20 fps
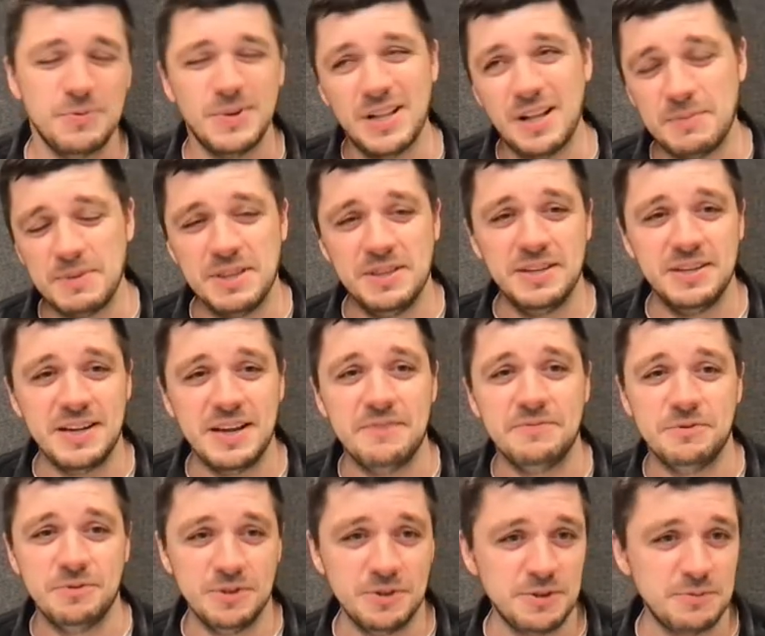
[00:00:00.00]
Well, I mean, they
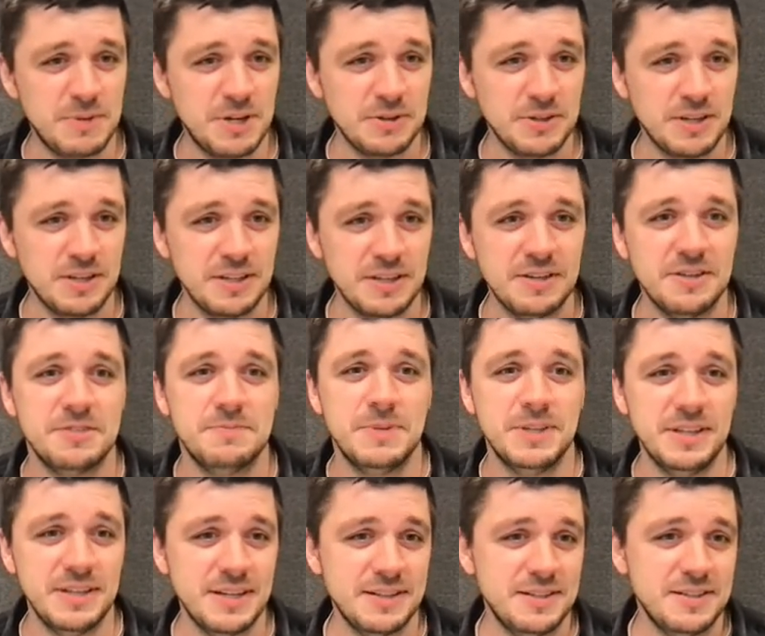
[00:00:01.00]
have to learn about containers,
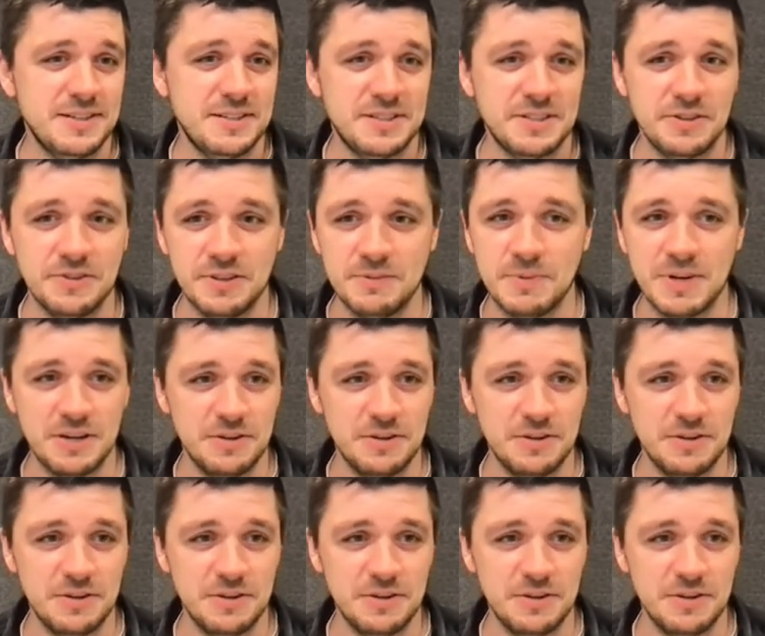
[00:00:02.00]
but not necessarily